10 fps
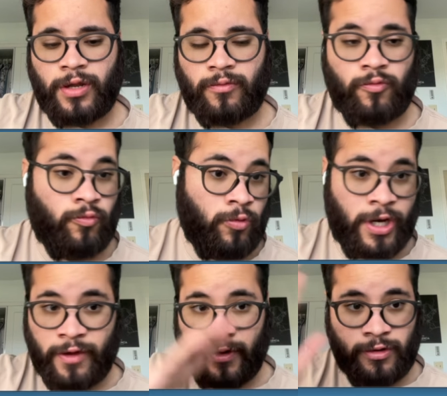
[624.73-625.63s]

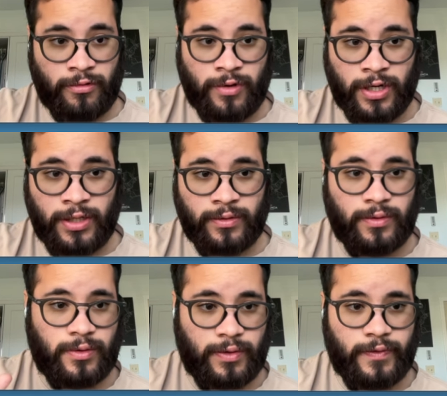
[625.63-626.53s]
whatever you're running
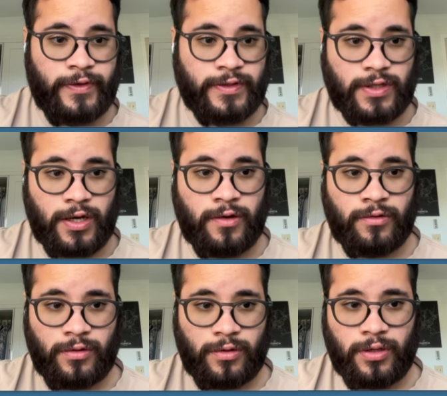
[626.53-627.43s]
this code,
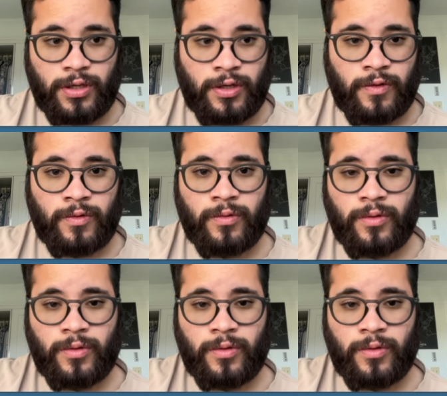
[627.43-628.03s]
it'll